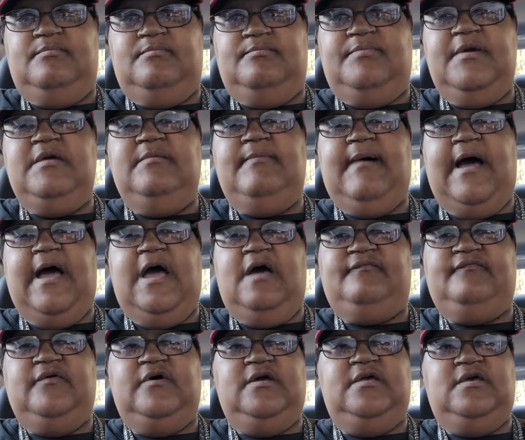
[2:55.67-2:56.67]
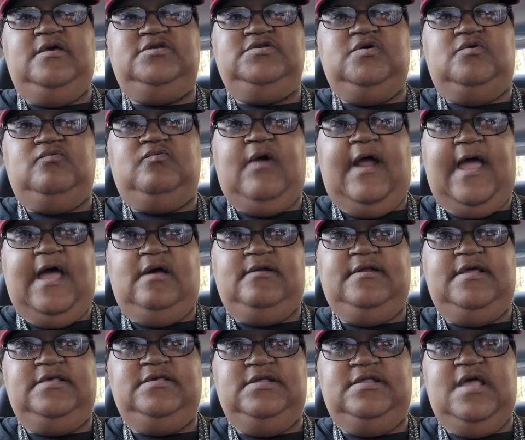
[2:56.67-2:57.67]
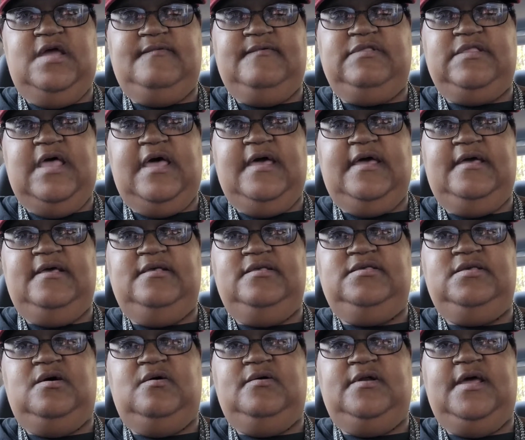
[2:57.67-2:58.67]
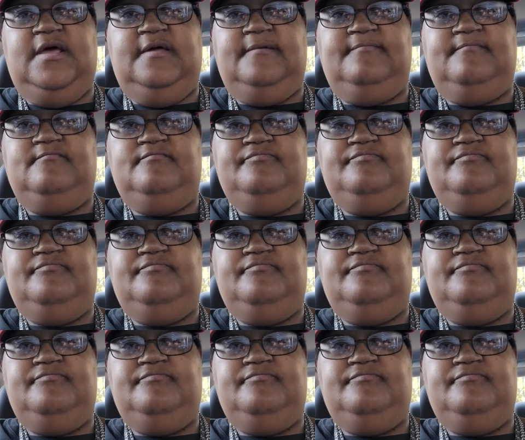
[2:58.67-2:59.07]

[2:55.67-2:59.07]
Be mindful of your surroundings and everything so that,